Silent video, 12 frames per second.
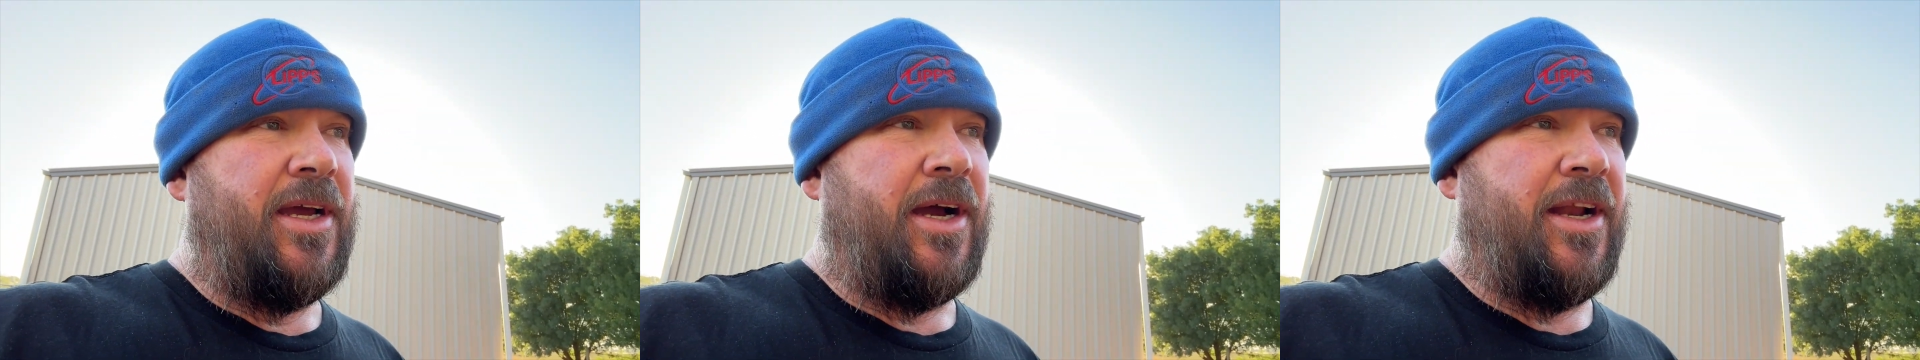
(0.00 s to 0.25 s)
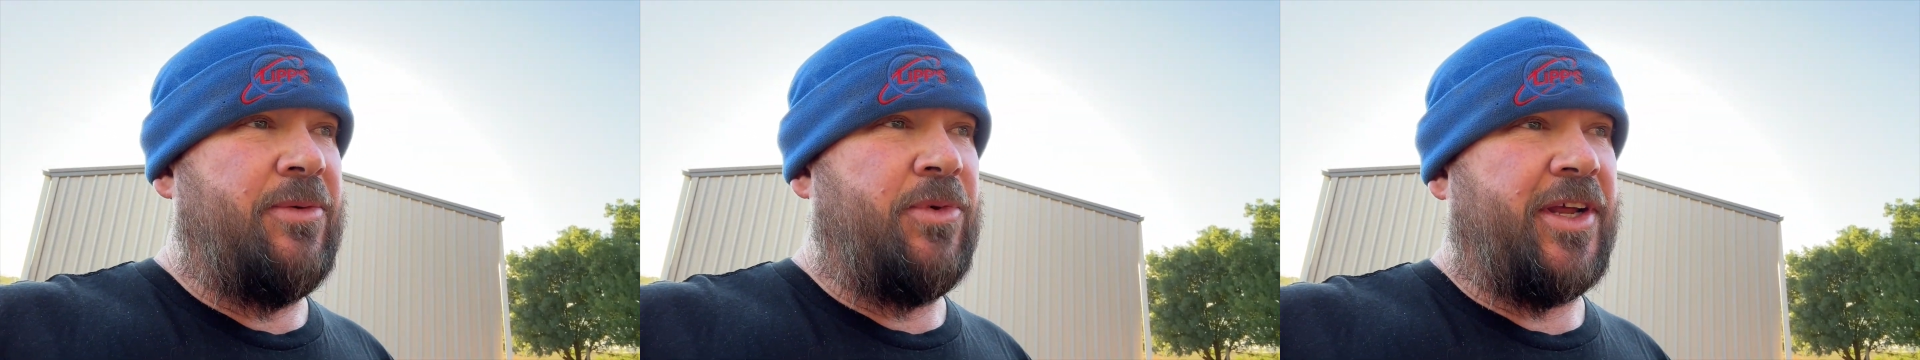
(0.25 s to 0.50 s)

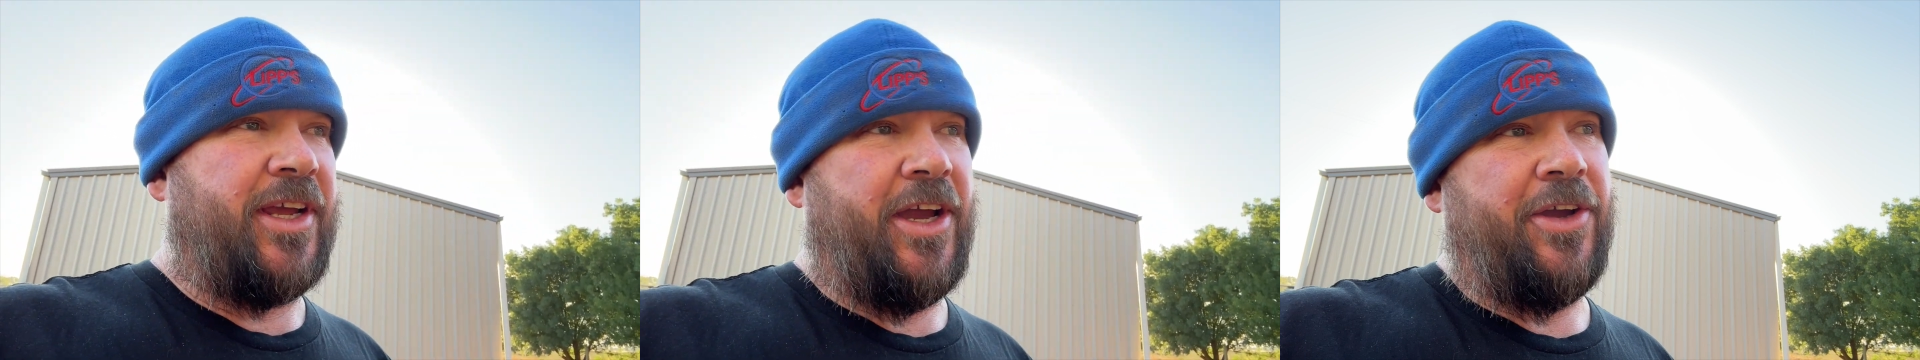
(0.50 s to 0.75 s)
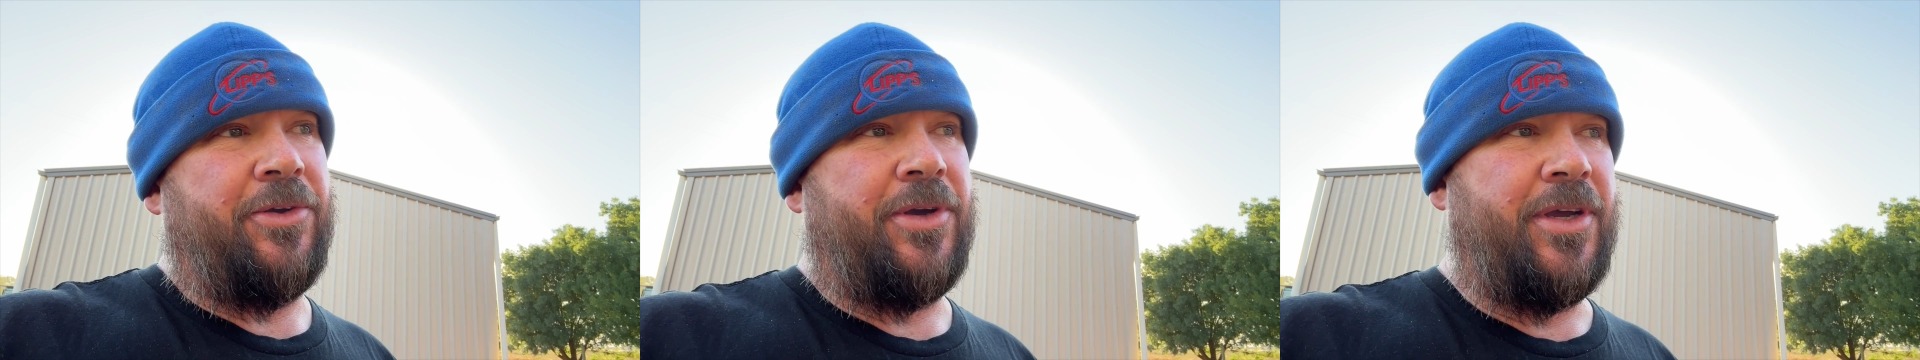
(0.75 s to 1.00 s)
I didn't want to
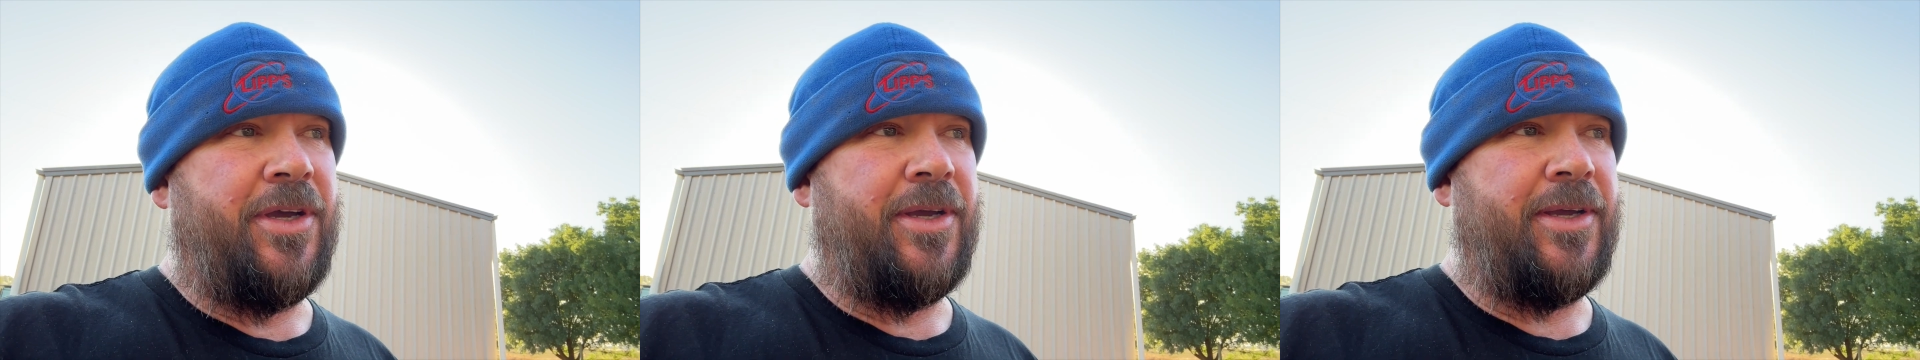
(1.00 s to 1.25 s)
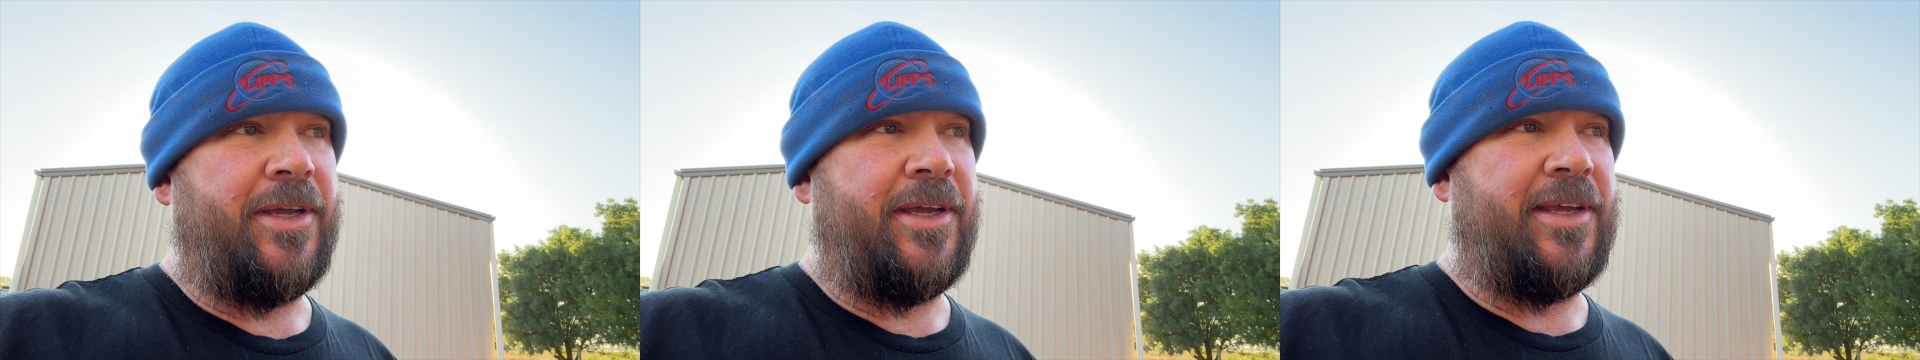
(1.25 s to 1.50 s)
go
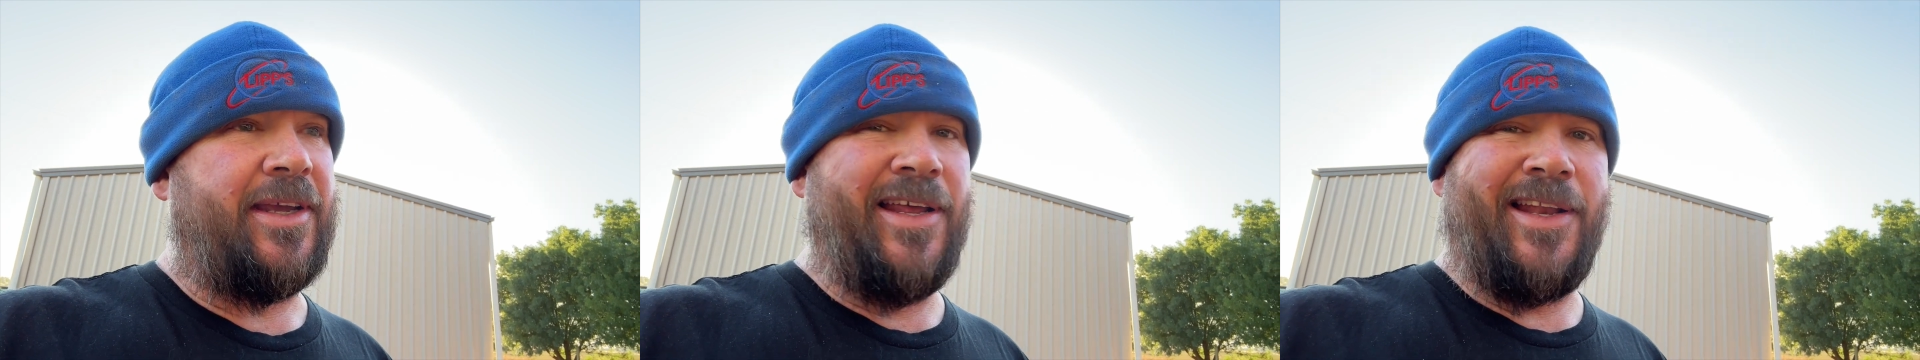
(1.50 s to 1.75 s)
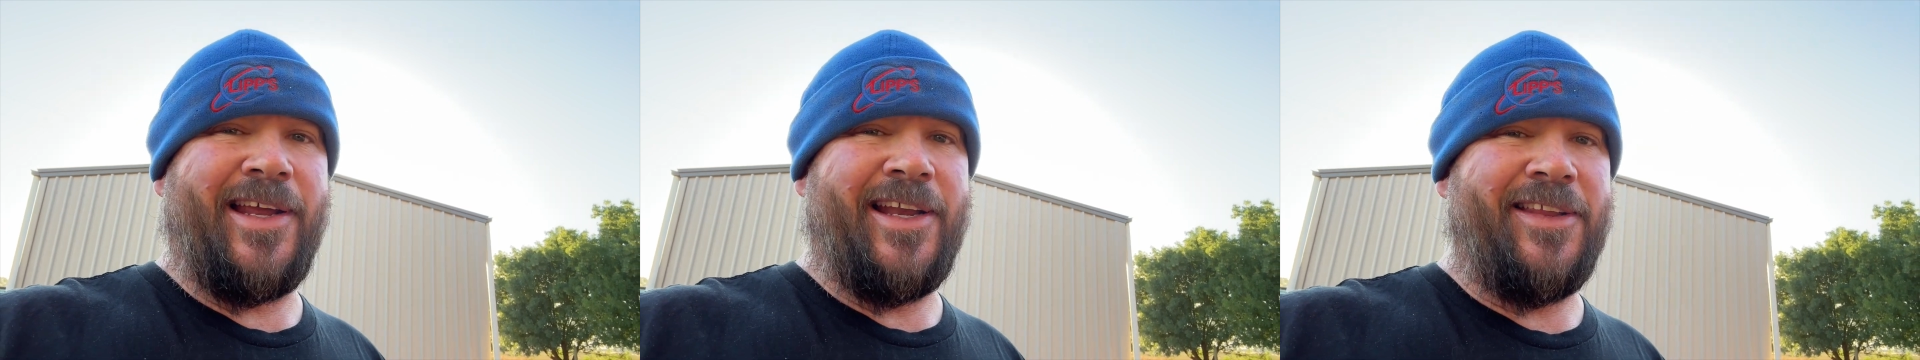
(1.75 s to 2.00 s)

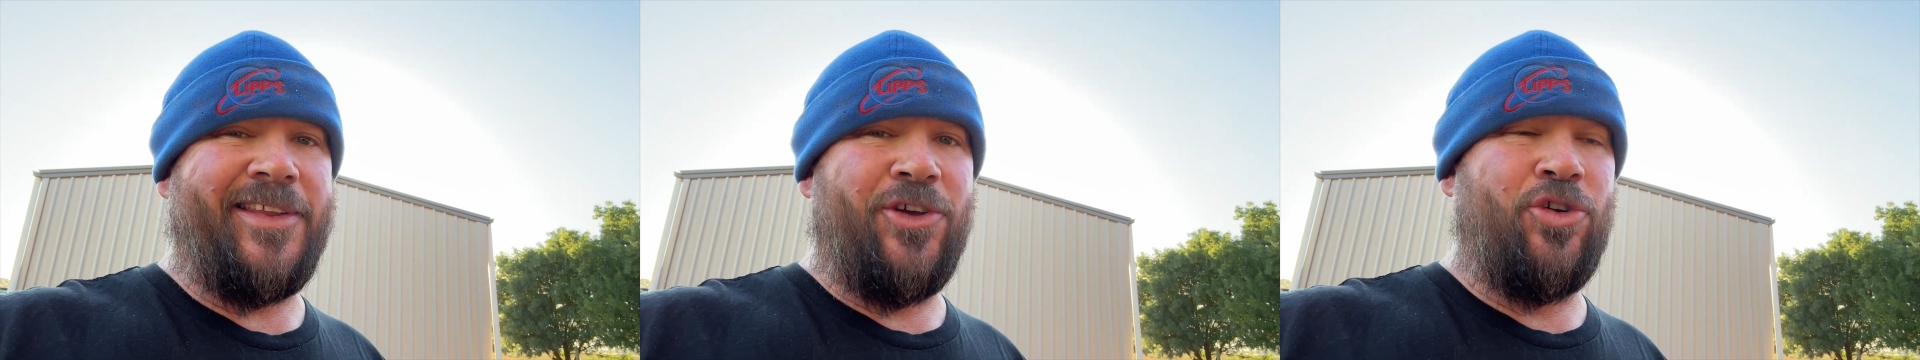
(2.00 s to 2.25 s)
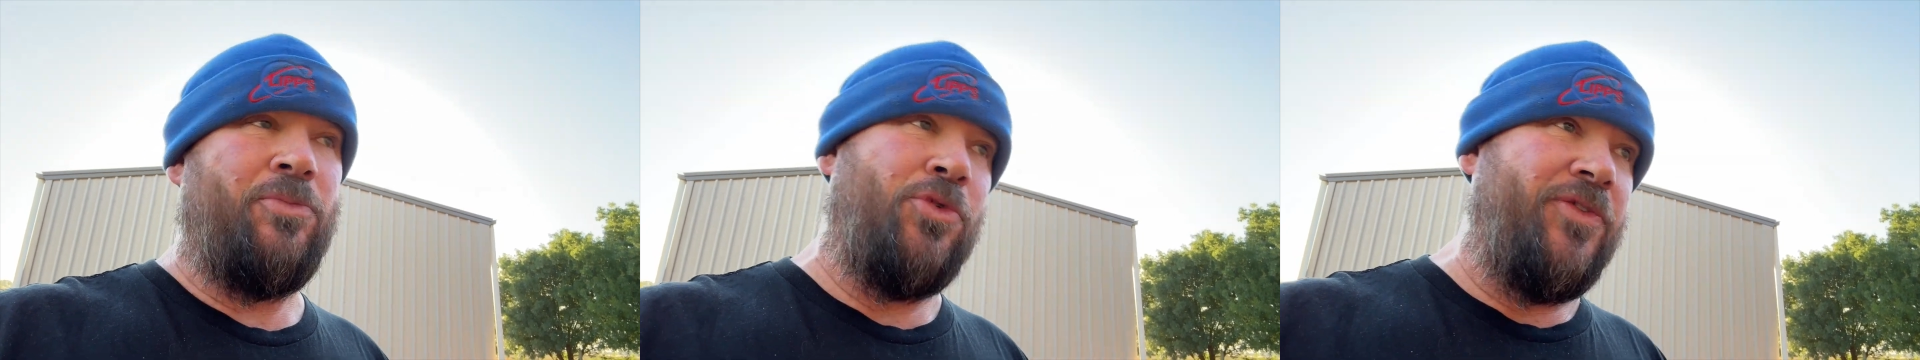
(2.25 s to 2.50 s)
killing anything
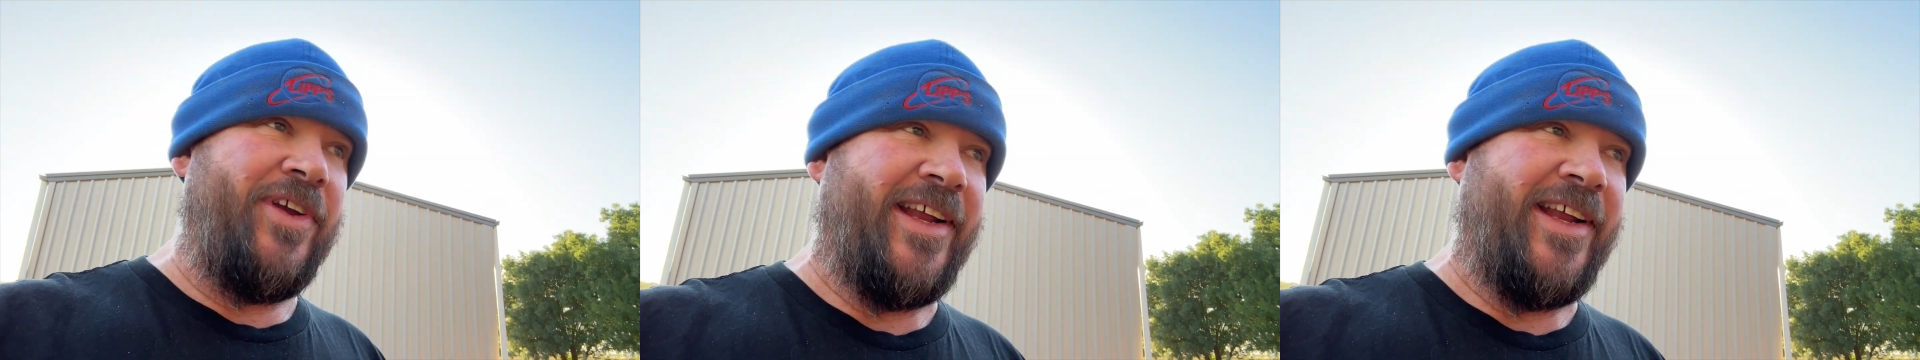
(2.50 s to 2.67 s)
or moving